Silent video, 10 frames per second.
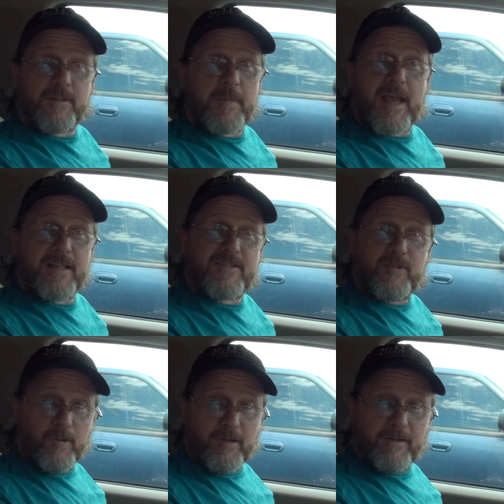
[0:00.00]
The man
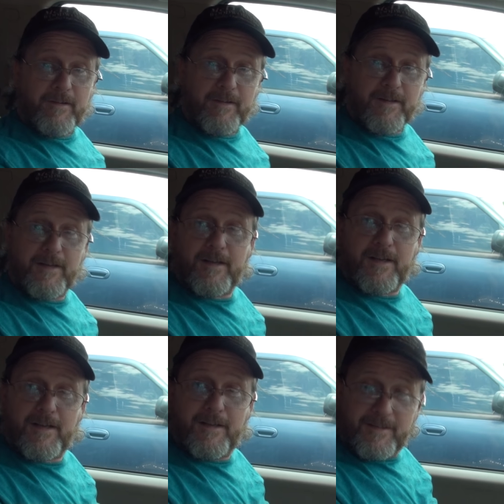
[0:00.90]
store.
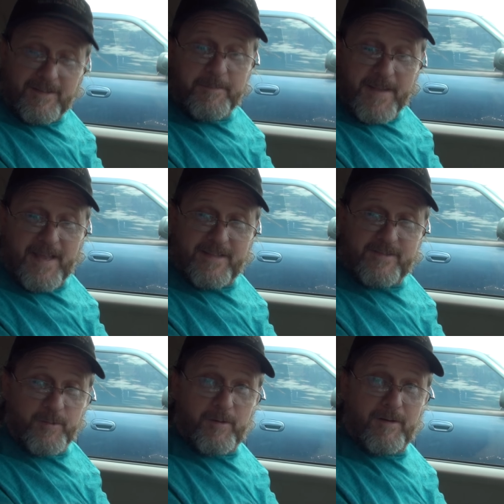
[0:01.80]
What? The man
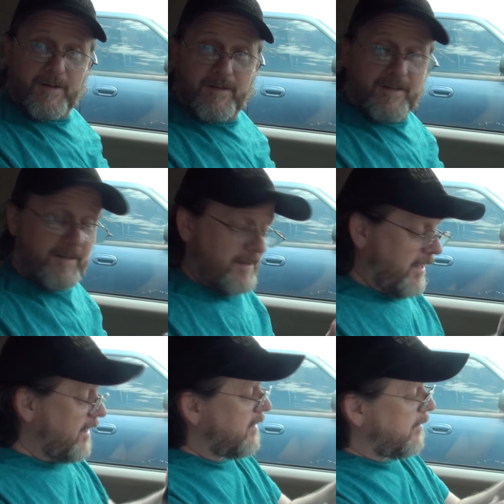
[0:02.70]
store. What?
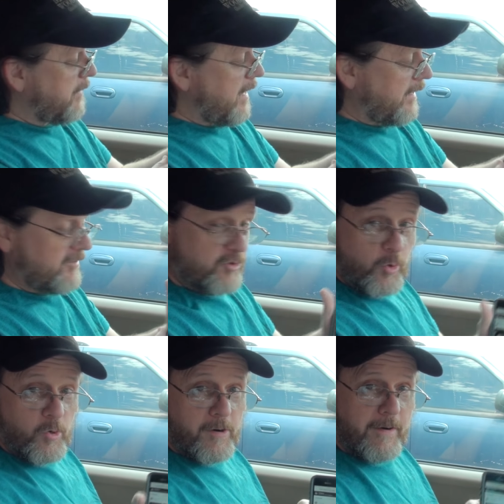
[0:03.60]
The man
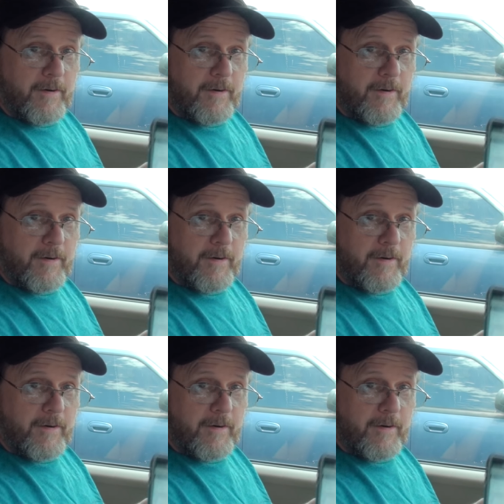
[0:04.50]
store.